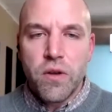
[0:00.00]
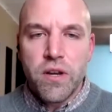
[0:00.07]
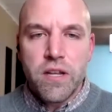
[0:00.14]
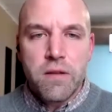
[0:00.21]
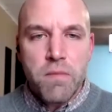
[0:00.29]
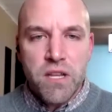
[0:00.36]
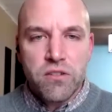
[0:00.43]

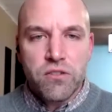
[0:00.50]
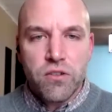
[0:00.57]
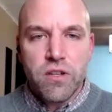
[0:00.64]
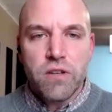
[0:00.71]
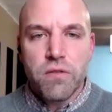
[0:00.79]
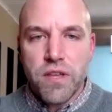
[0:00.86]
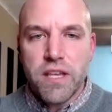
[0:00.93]
going into
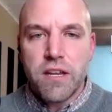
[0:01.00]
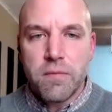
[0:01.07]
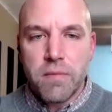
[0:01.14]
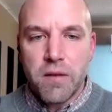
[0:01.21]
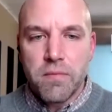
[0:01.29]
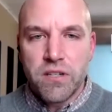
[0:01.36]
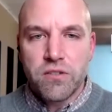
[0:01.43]
ministry or thinking
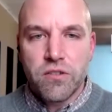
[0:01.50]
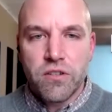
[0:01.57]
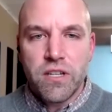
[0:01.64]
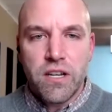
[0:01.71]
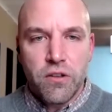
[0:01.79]
about ministry.